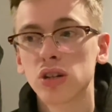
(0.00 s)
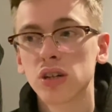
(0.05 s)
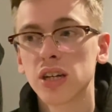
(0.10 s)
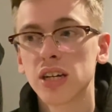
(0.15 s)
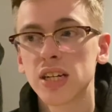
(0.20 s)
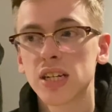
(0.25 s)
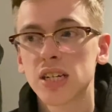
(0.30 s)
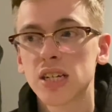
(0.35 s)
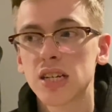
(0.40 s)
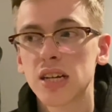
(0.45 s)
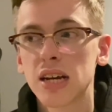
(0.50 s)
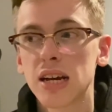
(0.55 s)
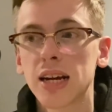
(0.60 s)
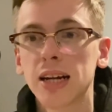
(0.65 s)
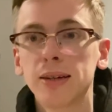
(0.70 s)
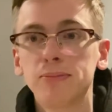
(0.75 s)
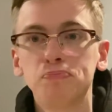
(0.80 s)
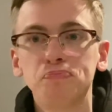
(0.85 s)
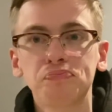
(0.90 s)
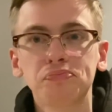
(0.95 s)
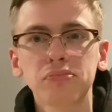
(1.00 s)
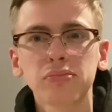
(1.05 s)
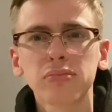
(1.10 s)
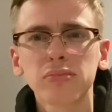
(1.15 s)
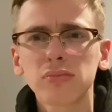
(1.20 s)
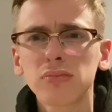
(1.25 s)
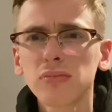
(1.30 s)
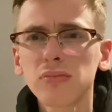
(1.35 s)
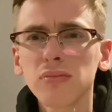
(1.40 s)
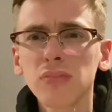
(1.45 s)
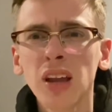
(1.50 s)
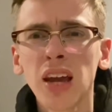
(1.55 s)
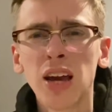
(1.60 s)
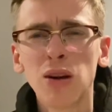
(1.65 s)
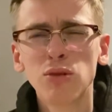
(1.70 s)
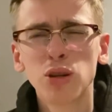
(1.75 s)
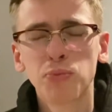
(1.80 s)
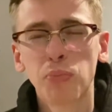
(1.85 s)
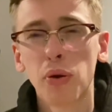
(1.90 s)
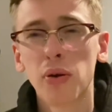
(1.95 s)
it
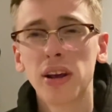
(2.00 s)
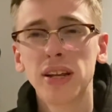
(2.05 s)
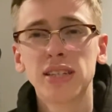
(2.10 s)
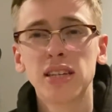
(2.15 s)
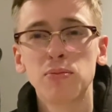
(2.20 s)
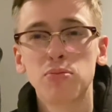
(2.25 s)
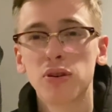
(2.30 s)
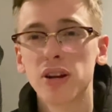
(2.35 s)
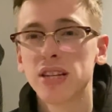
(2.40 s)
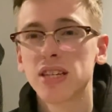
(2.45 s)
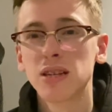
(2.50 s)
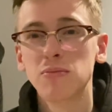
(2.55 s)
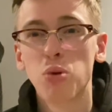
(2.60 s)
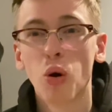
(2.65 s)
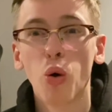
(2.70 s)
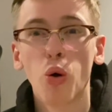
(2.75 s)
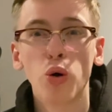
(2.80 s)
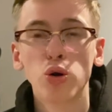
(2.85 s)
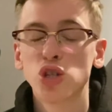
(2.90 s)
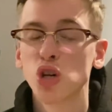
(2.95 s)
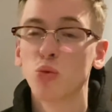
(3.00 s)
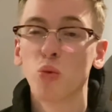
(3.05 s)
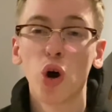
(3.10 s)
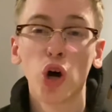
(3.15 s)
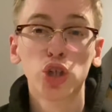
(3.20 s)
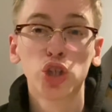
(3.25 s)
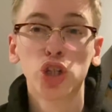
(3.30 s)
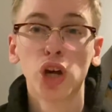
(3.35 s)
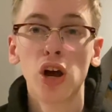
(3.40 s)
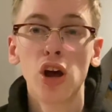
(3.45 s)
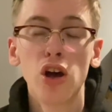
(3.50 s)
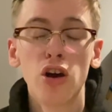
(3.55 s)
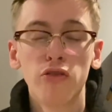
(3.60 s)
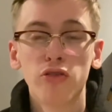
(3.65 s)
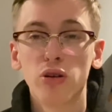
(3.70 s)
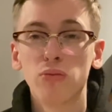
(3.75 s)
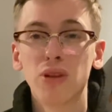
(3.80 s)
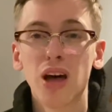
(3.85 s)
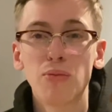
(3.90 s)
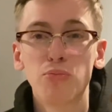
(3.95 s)
was pretty poor to watch
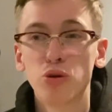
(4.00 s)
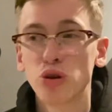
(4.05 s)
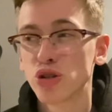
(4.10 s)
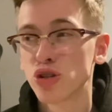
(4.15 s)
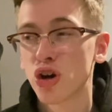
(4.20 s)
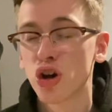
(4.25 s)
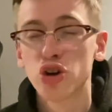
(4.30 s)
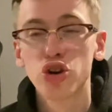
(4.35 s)
from that point on.